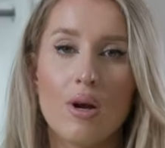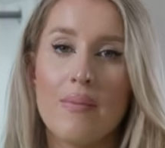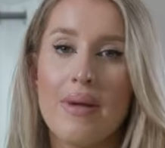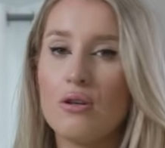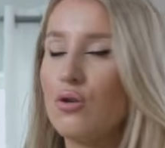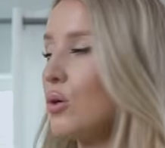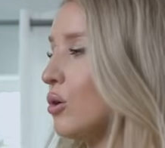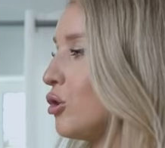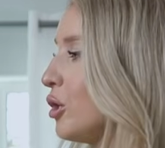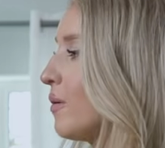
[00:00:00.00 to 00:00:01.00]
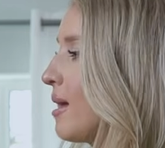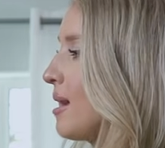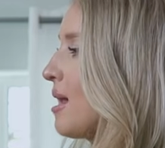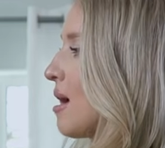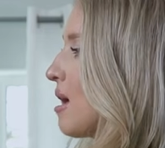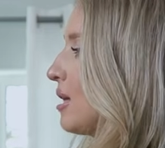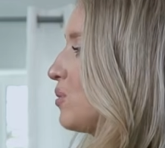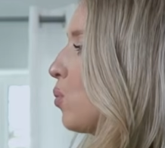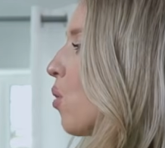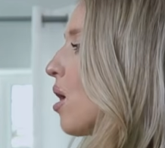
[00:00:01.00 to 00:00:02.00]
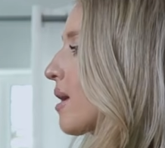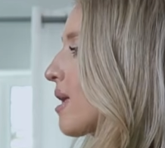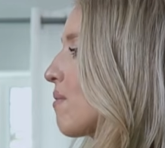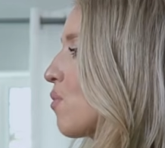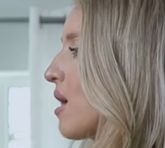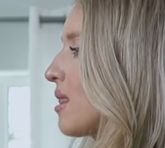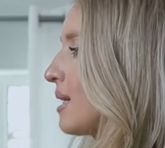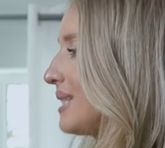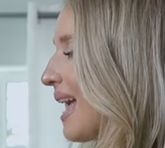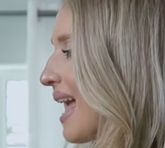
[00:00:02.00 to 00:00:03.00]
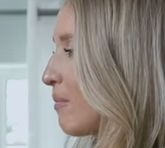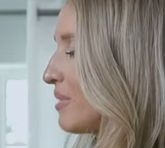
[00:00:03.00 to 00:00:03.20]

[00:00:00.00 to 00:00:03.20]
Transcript: want to make sure you're doing is working with tape